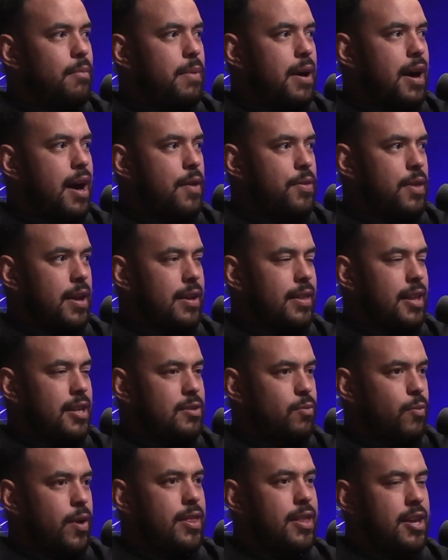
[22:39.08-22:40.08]
But I think that's the
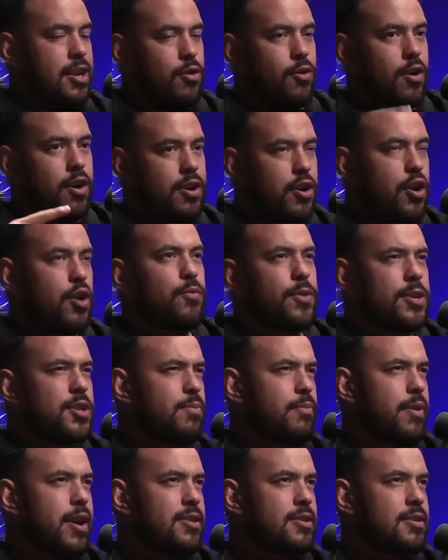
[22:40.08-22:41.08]
way that you grow. And I heard Richard
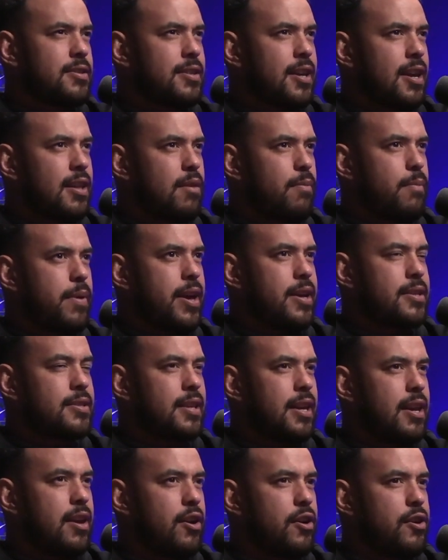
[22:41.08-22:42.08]
Branson say it the best.
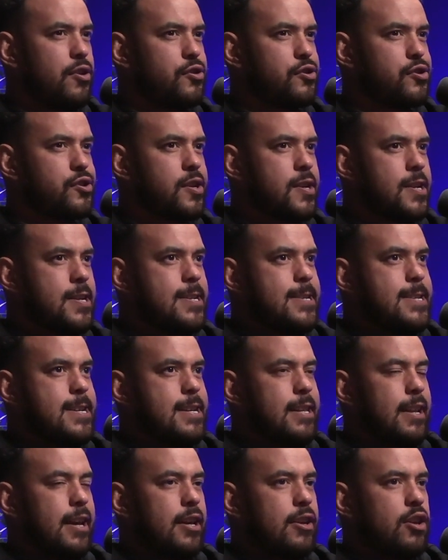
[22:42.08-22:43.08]
He goes,
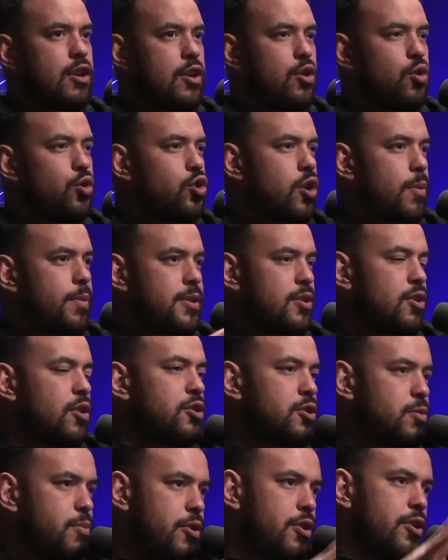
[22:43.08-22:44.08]
like, your job as an
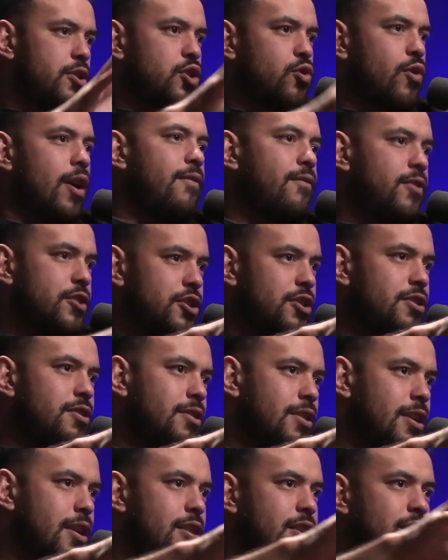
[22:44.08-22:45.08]
entrepreneur is create vision,
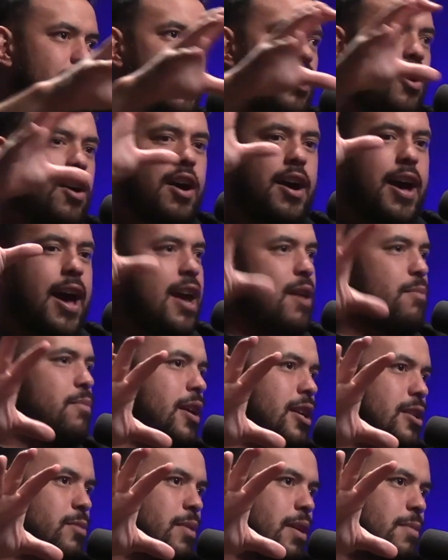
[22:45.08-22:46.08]
and then you hire A+
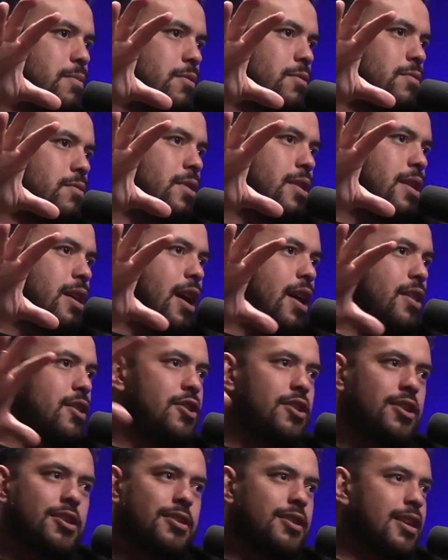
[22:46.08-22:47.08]
people, and then
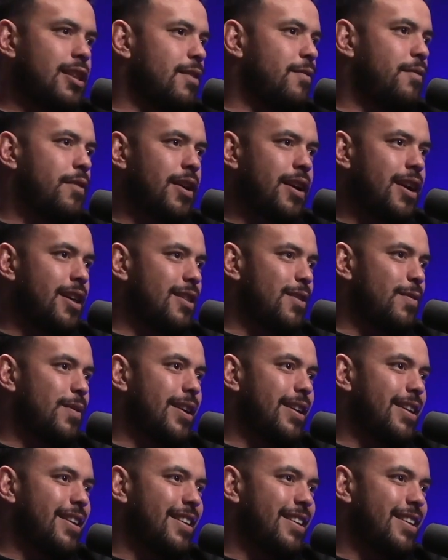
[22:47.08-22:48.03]
you just get the fuck out their way.